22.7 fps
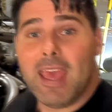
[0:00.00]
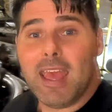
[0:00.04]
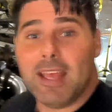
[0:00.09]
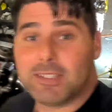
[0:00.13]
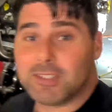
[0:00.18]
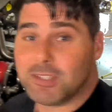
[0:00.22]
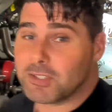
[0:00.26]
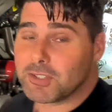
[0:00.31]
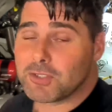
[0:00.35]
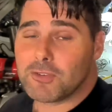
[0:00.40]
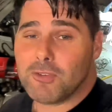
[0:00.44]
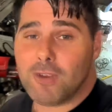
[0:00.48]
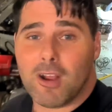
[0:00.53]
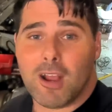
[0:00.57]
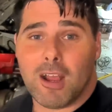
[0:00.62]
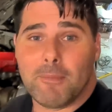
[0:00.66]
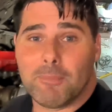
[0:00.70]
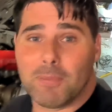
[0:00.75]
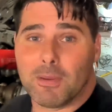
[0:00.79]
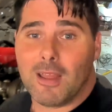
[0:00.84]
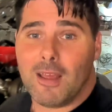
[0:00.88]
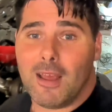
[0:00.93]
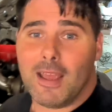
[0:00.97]

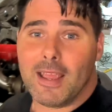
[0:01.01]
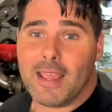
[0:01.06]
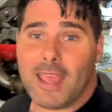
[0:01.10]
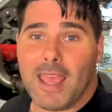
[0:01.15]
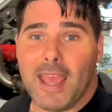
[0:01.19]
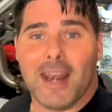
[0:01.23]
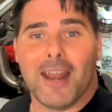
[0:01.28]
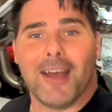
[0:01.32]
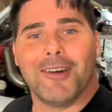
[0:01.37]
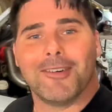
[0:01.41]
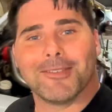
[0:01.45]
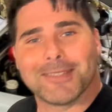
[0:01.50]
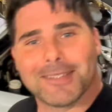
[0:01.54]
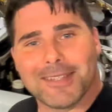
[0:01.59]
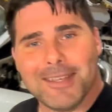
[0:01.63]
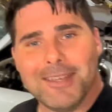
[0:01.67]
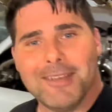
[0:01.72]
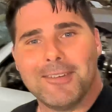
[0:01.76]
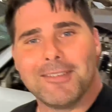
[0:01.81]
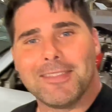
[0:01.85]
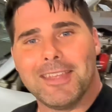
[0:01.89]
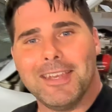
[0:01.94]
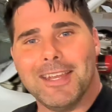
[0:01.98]
Subscribe, like, and I'll see
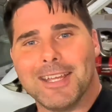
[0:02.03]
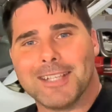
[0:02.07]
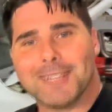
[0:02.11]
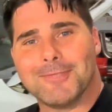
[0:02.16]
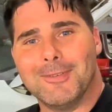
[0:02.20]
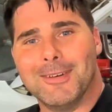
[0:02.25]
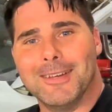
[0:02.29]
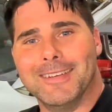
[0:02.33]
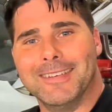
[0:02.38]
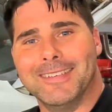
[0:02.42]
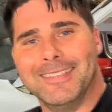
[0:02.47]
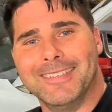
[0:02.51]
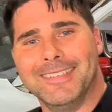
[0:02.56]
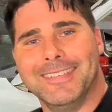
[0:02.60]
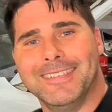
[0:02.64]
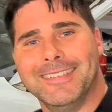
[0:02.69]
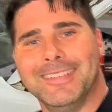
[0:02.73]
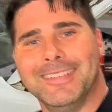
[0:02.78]
you on the next one.